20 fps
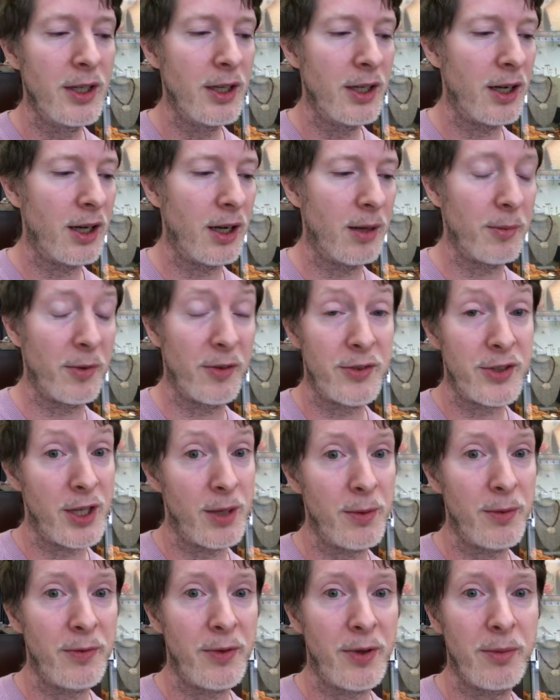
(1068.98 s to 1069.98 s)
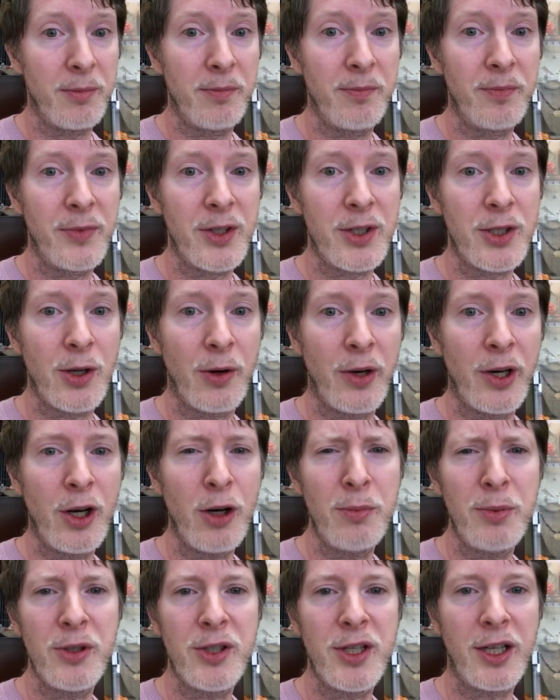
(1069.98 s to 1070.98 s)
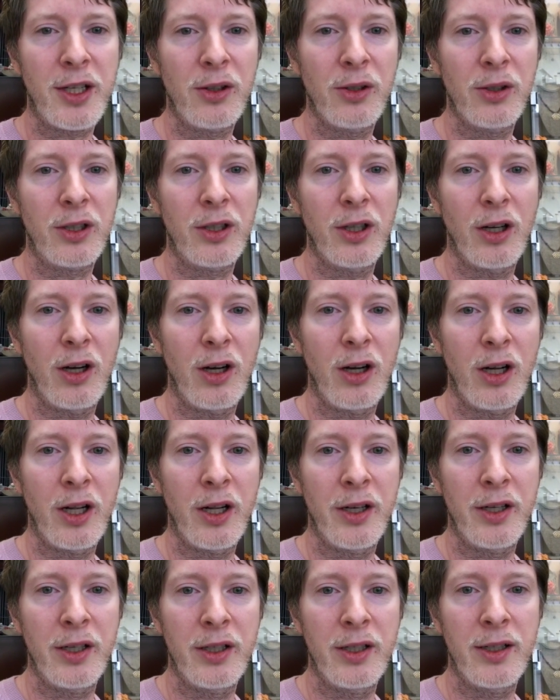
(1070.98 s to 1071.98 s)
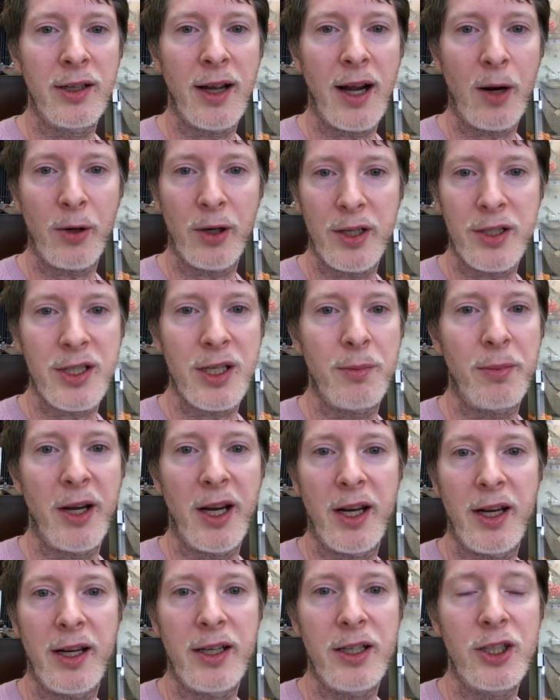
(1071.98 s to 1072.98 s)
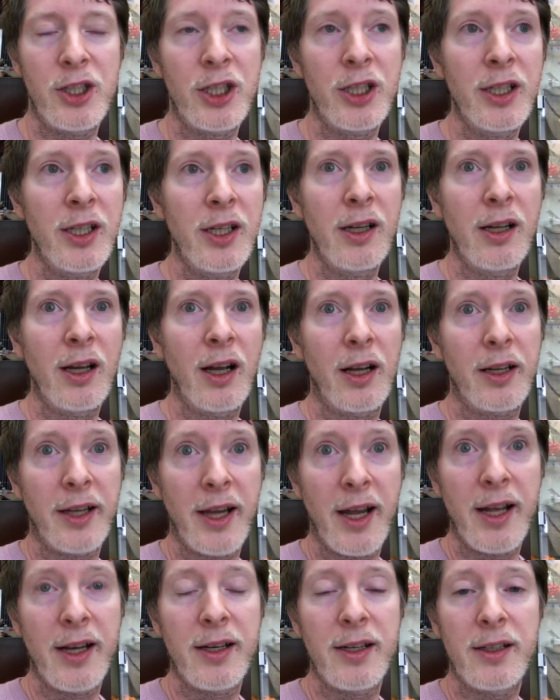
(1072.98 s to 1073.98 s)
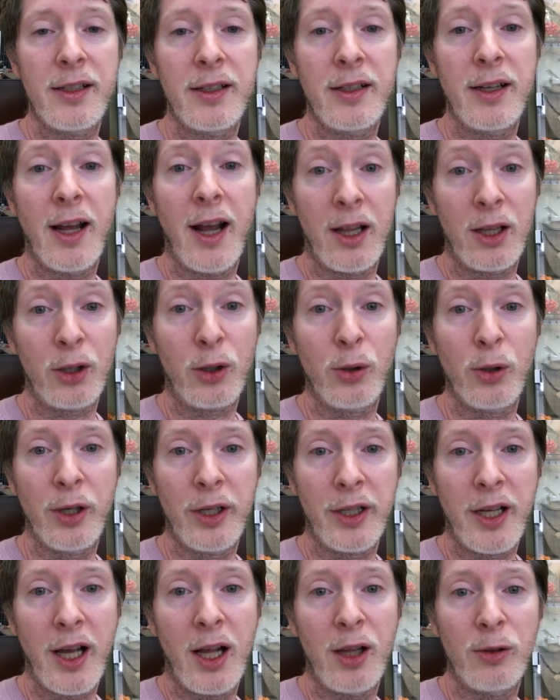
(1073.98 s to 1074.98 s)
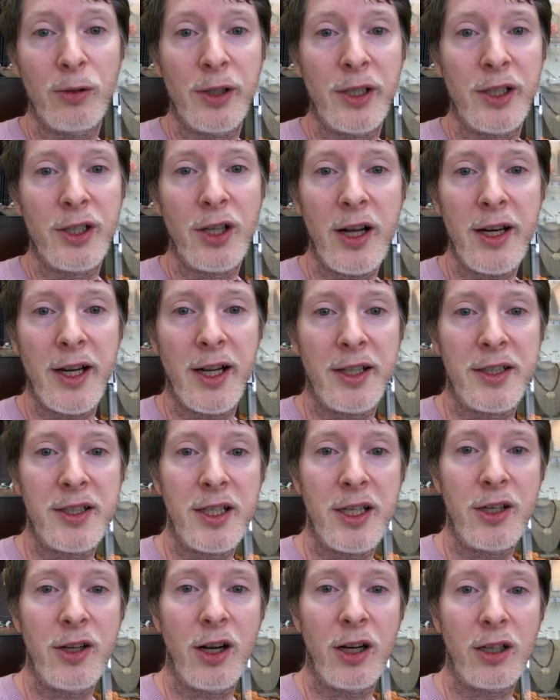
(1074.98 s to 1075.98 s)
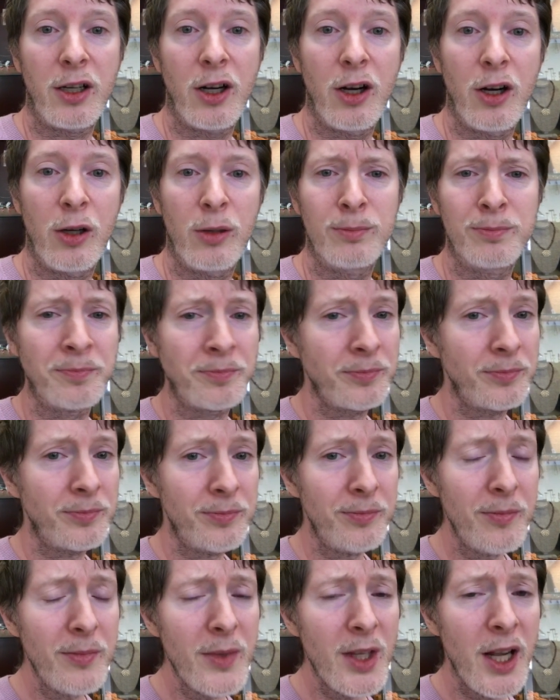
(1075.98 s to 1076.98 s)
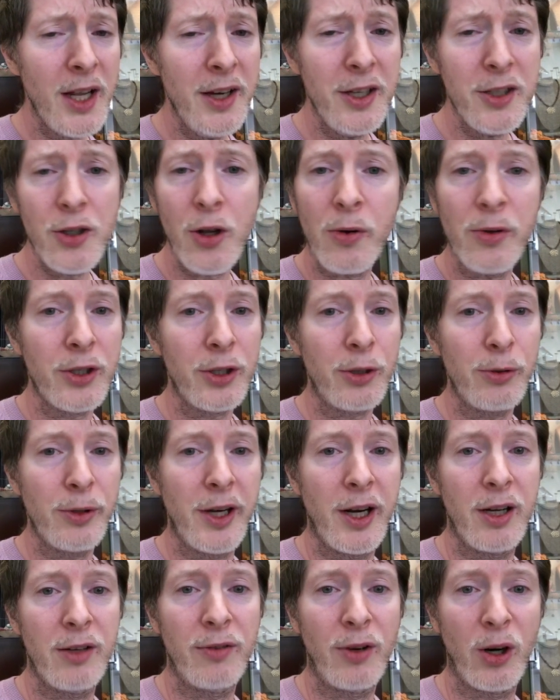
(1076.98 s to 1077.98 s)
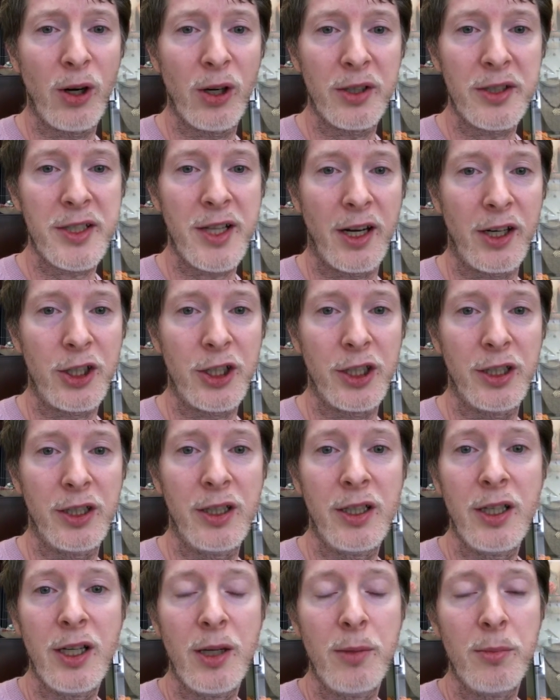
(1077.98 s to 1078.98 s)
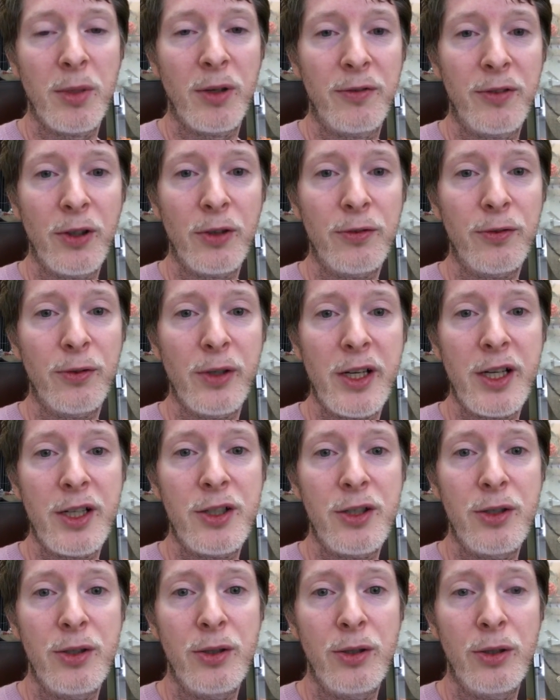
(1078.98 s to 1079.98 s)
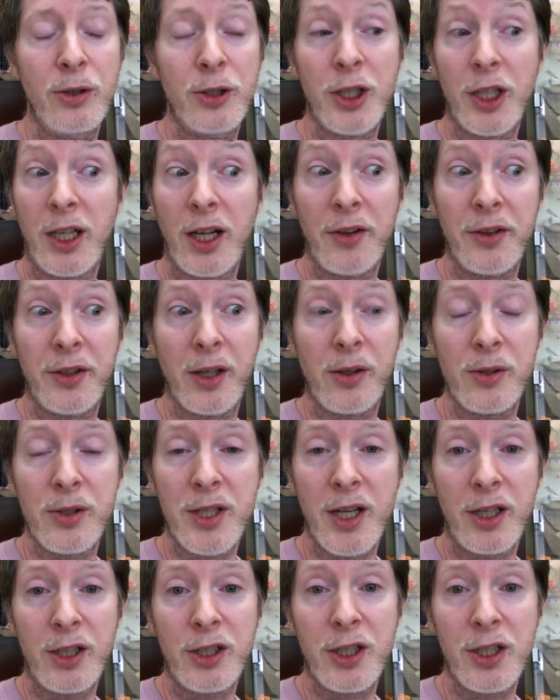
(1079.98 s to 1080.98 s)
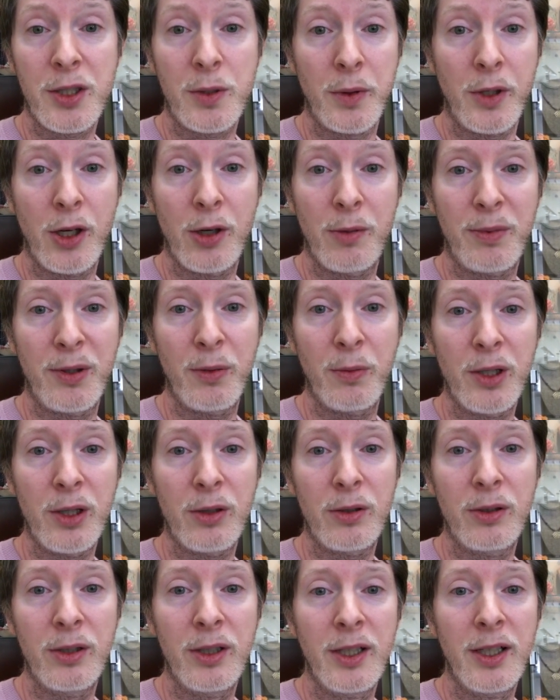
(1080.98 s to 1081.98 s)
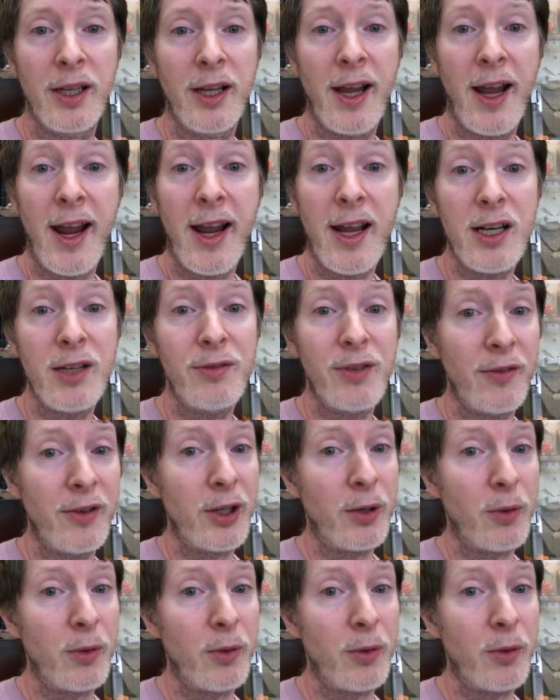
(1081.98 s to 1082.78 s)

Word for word: um, of some of them. So I hope you take a look on our Etsy page. Again, allegorygallery.etsy.com and it's all in the creative heart section. But feel free to check out the other sections, we hope you will. And if you have any